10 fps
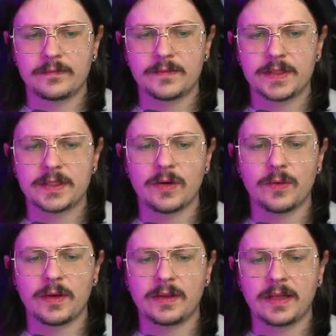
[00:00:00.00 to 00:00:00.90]

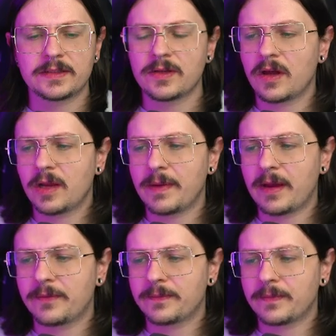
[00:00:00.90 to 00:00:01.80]
So let's talk
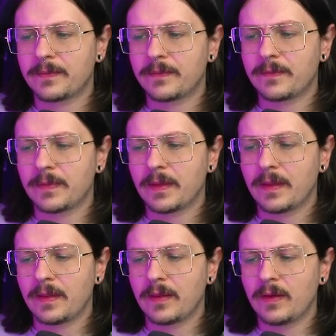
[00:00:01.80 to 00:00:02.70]
about
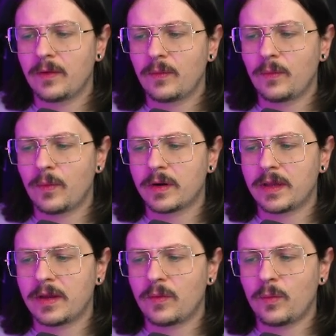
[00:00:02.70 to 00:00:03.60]

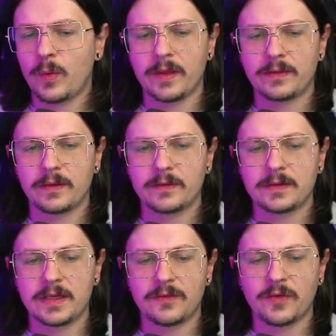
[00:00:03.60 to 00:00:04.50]
working with
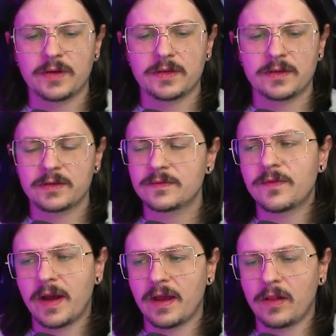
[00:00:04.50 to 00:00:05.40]
different
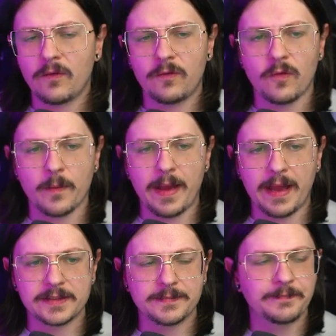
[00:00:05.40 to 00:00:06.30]
file
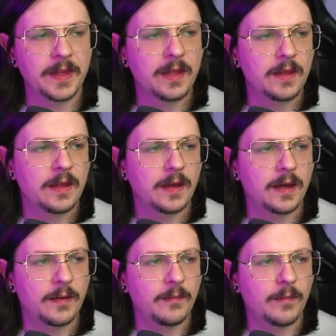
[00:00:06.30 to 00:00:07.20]
formats.
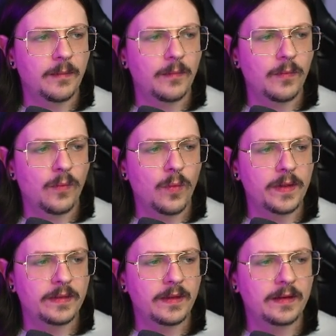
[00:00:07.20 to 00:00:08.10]
One
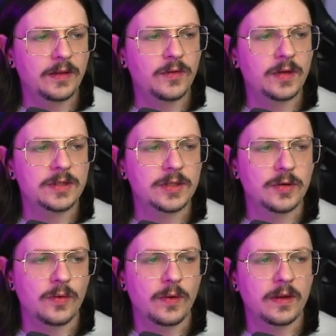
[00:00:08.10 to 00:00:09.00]
thing you can
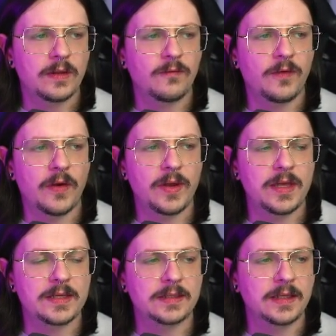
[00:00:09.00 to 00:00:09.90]
do very
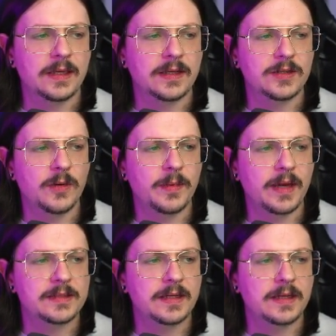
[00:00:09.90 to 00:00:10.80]
easily in Adobe
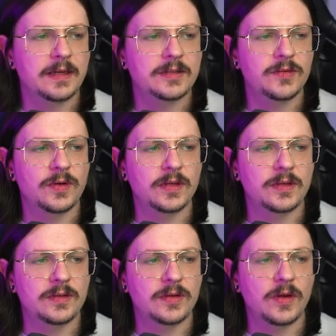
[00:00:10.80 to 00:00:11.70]
XD is you can
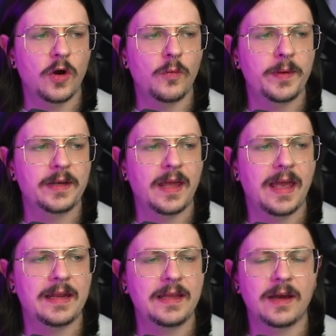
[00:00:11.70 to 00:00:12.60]
open
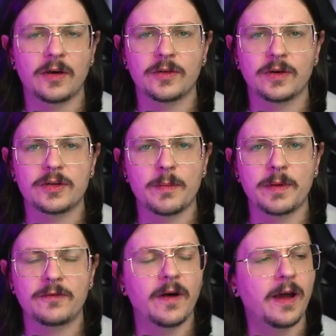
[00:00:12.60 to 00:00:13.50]
any other Adobe
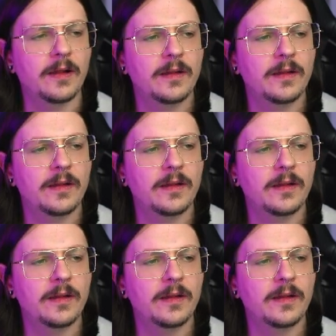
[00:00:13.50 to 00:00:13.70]
file,